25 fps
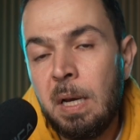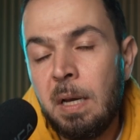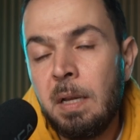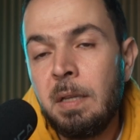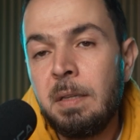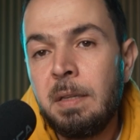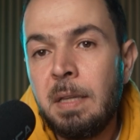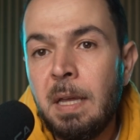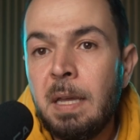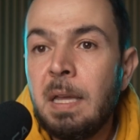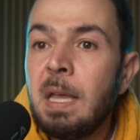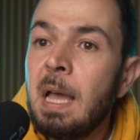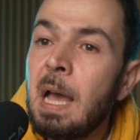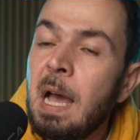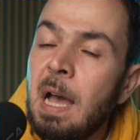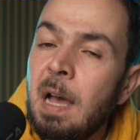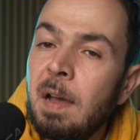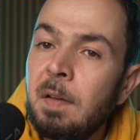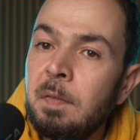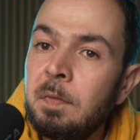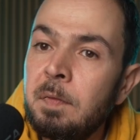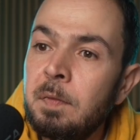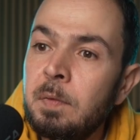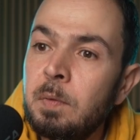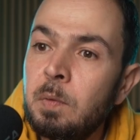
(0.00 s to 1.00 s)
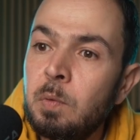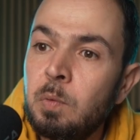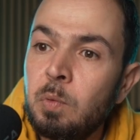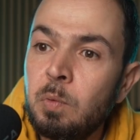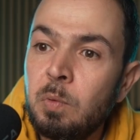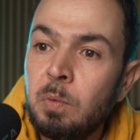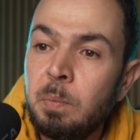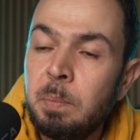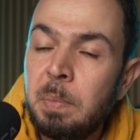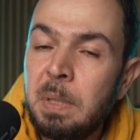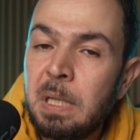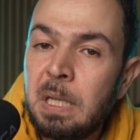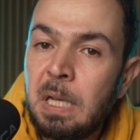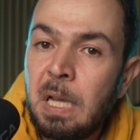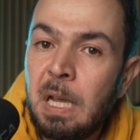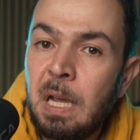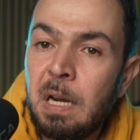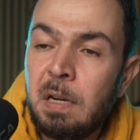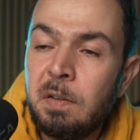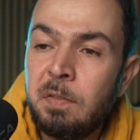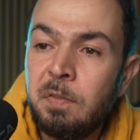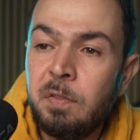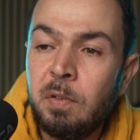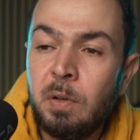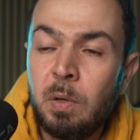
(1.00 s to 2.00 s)
they have to be
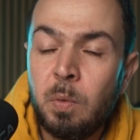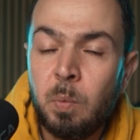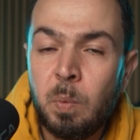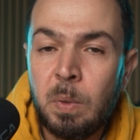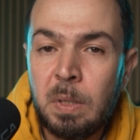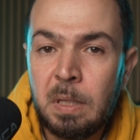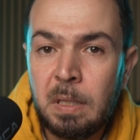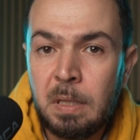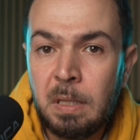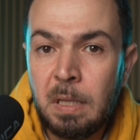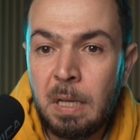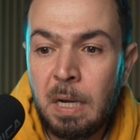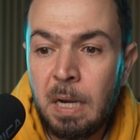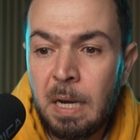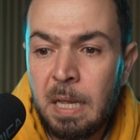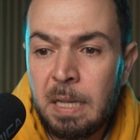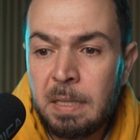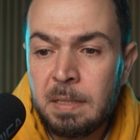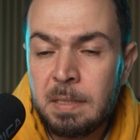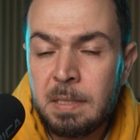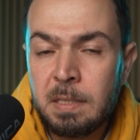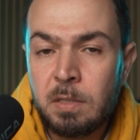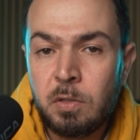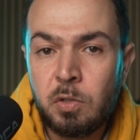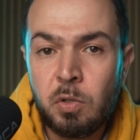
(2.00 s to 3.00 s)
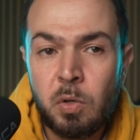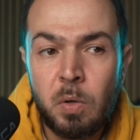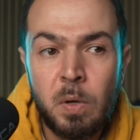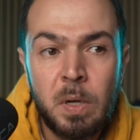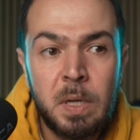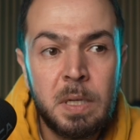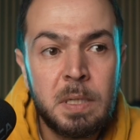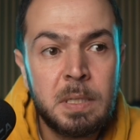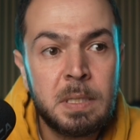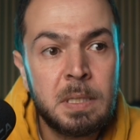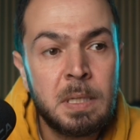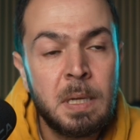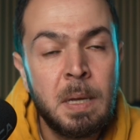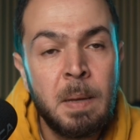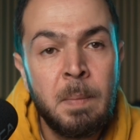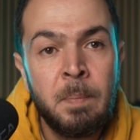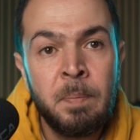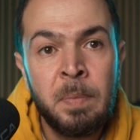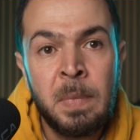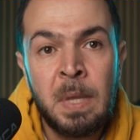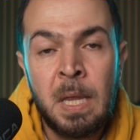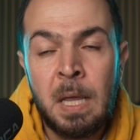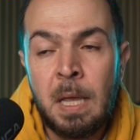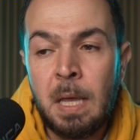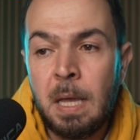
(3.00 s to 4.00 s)
careful with the lens choice
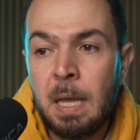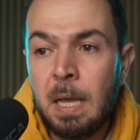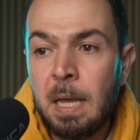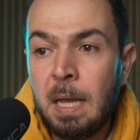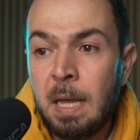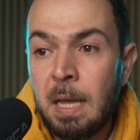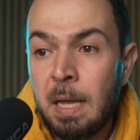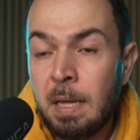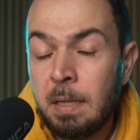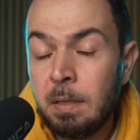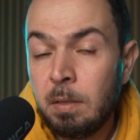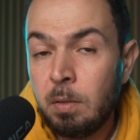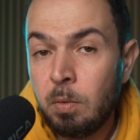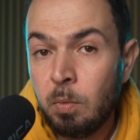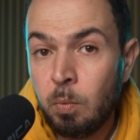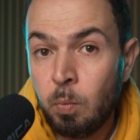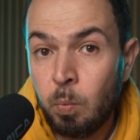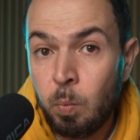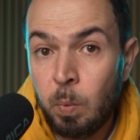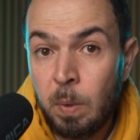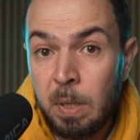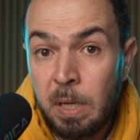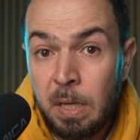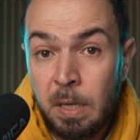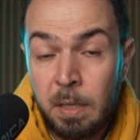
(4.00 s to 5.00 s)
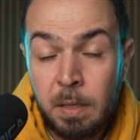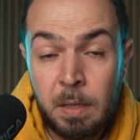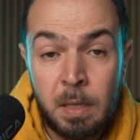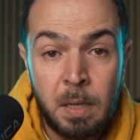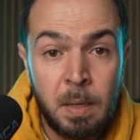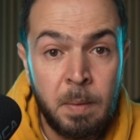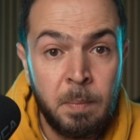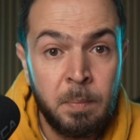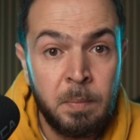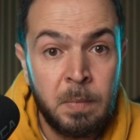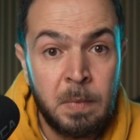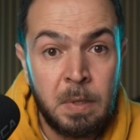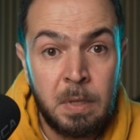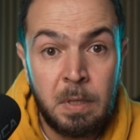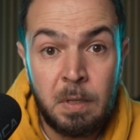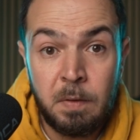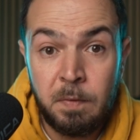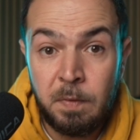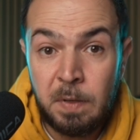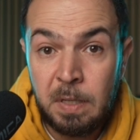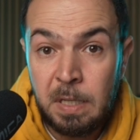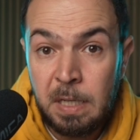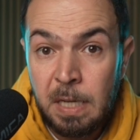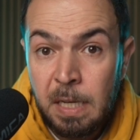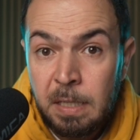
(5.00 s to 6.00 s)
and with the
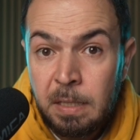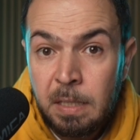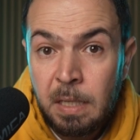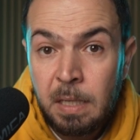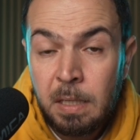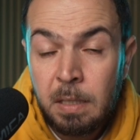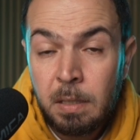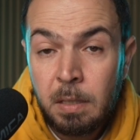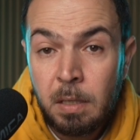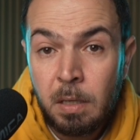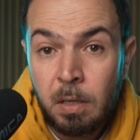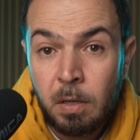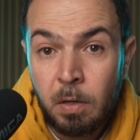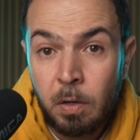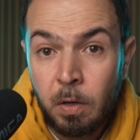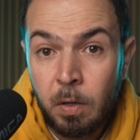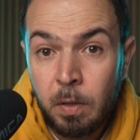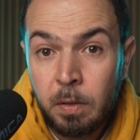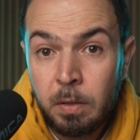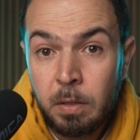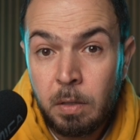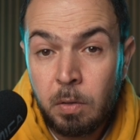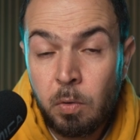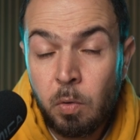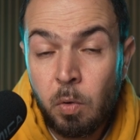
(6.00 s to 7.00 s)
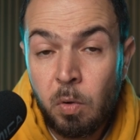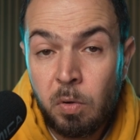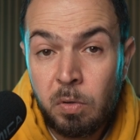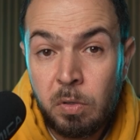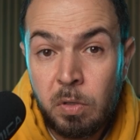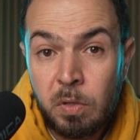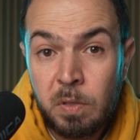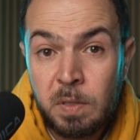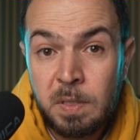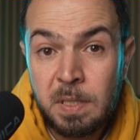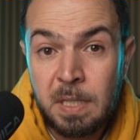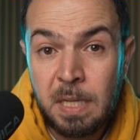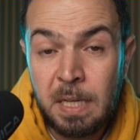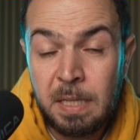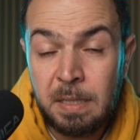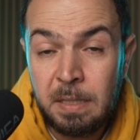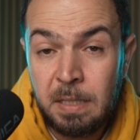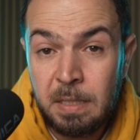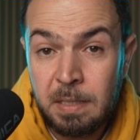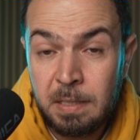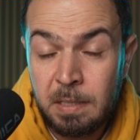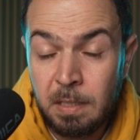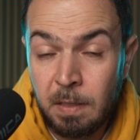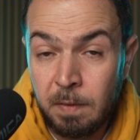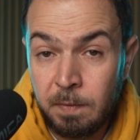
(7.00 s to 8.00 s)
vignetting on the corners and
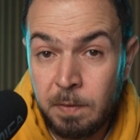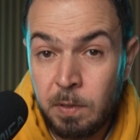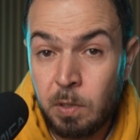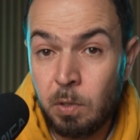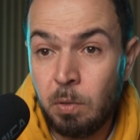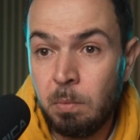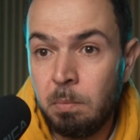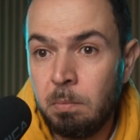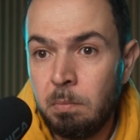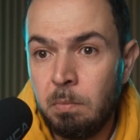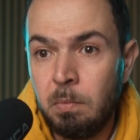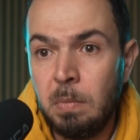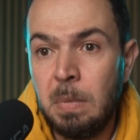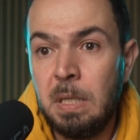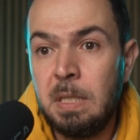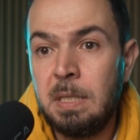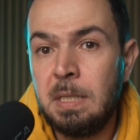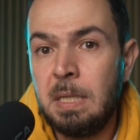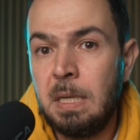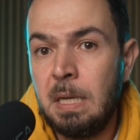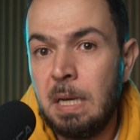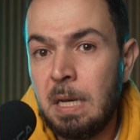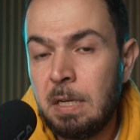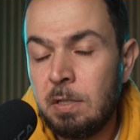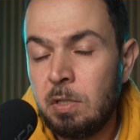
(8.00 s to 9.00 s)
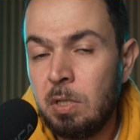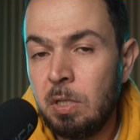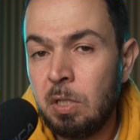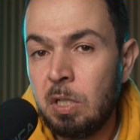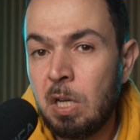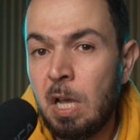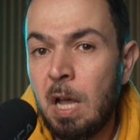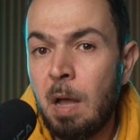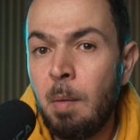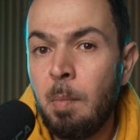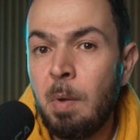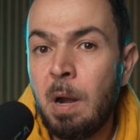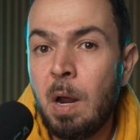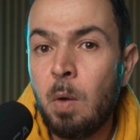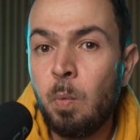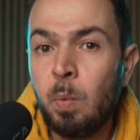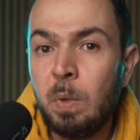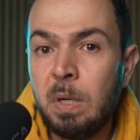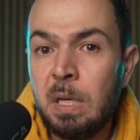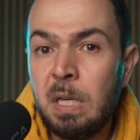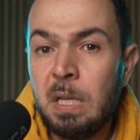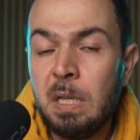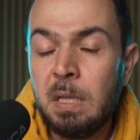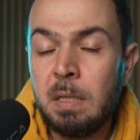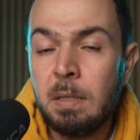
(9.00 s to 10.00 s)
this stuff. So it's an action camera, we
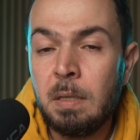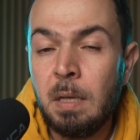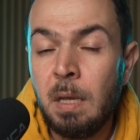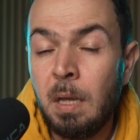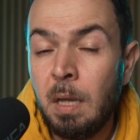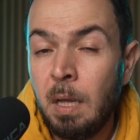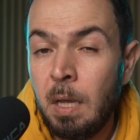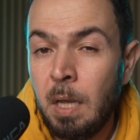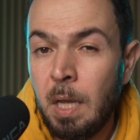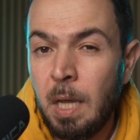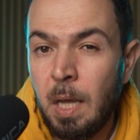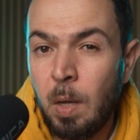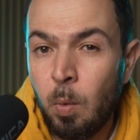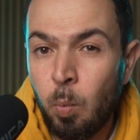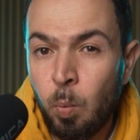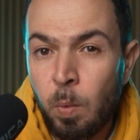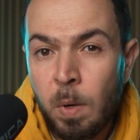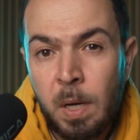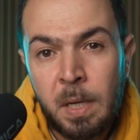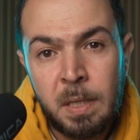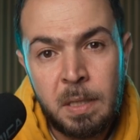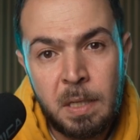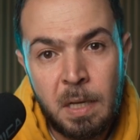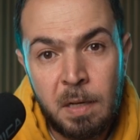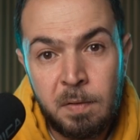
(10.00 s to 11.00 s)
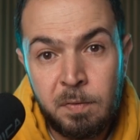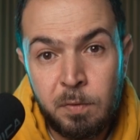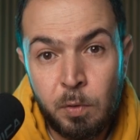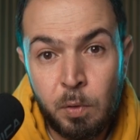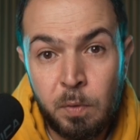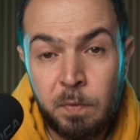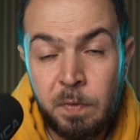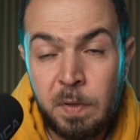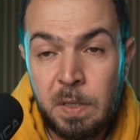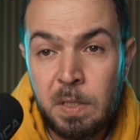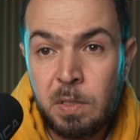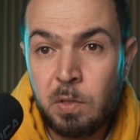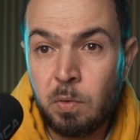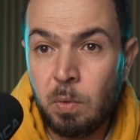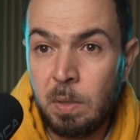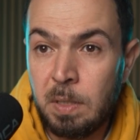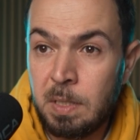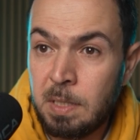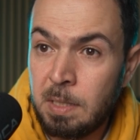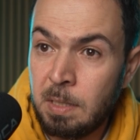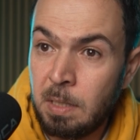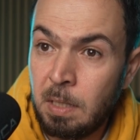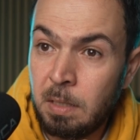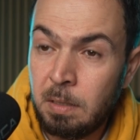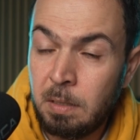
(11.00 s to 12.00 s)
need a wide FOV, so
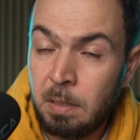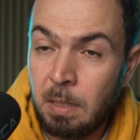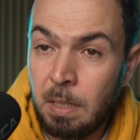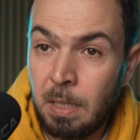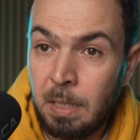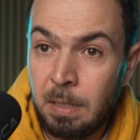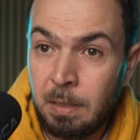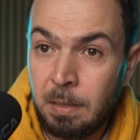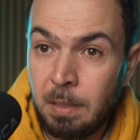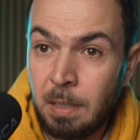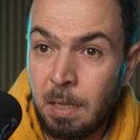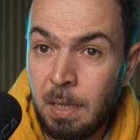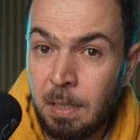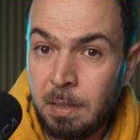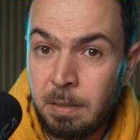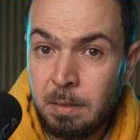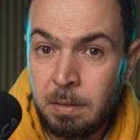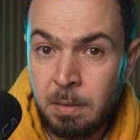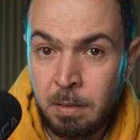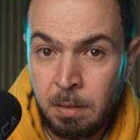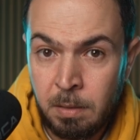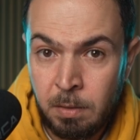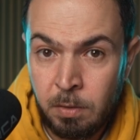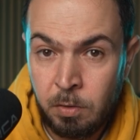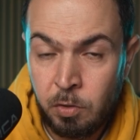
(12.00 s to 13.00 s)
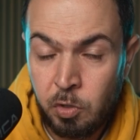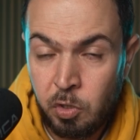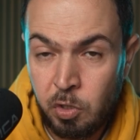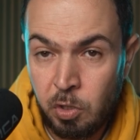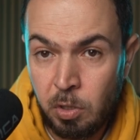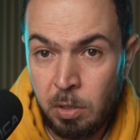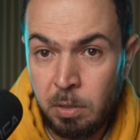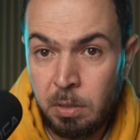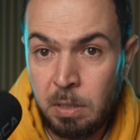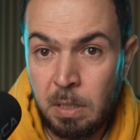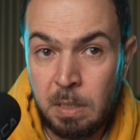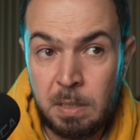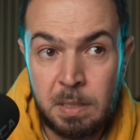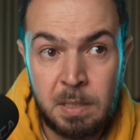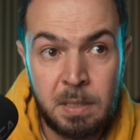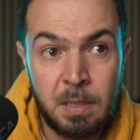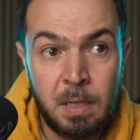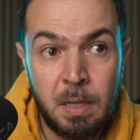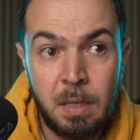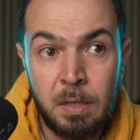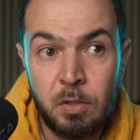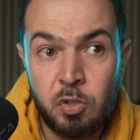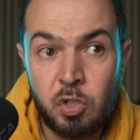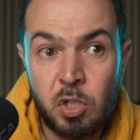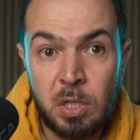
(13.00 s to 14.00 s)
it's not a tight shot, it's
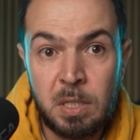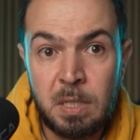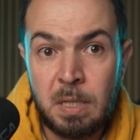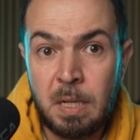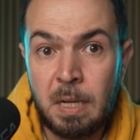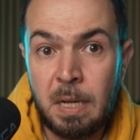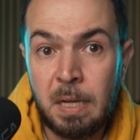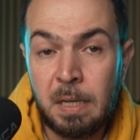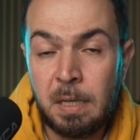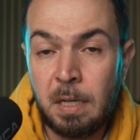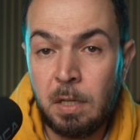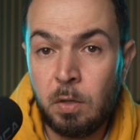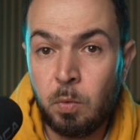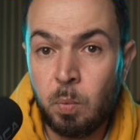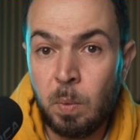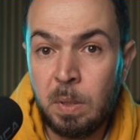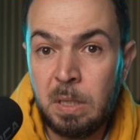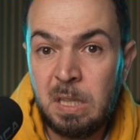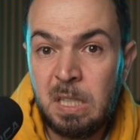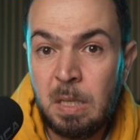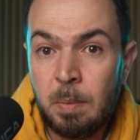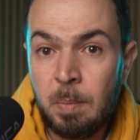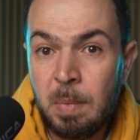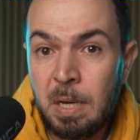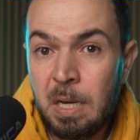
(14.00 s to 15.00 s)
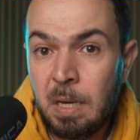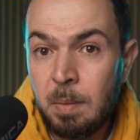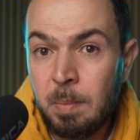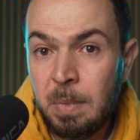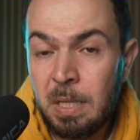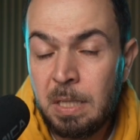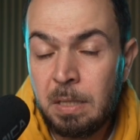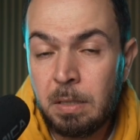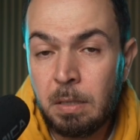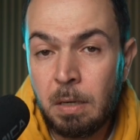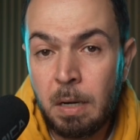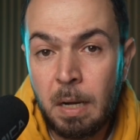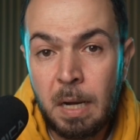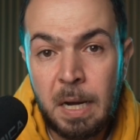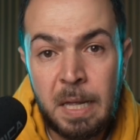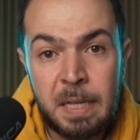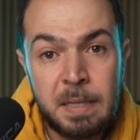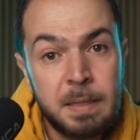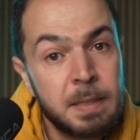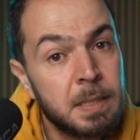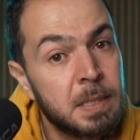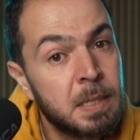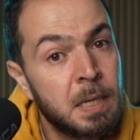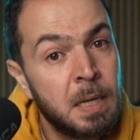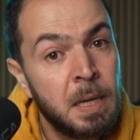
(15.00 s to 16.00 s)
not just like a 20mm
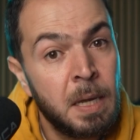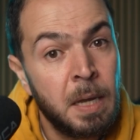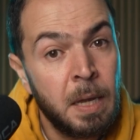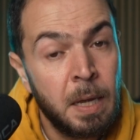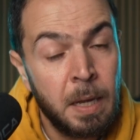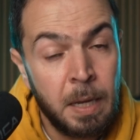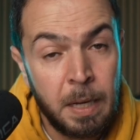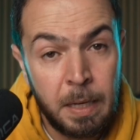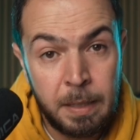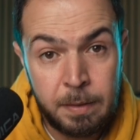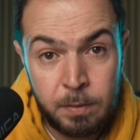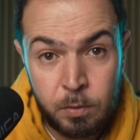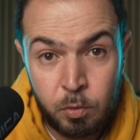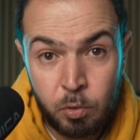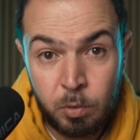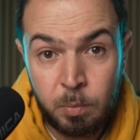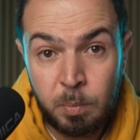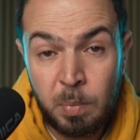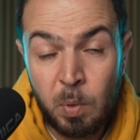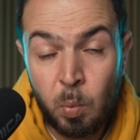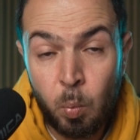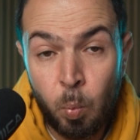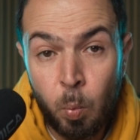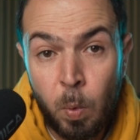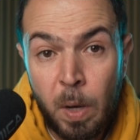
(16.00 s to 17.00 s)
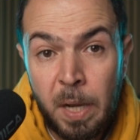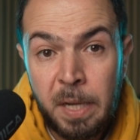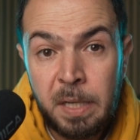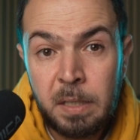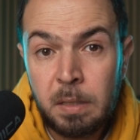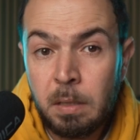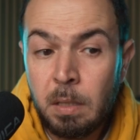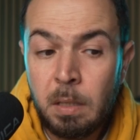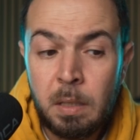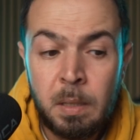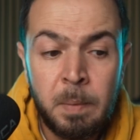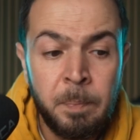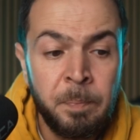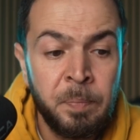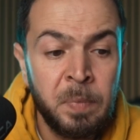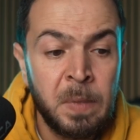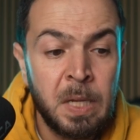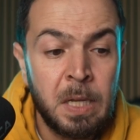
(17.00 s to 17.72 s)
lens, it should be wider.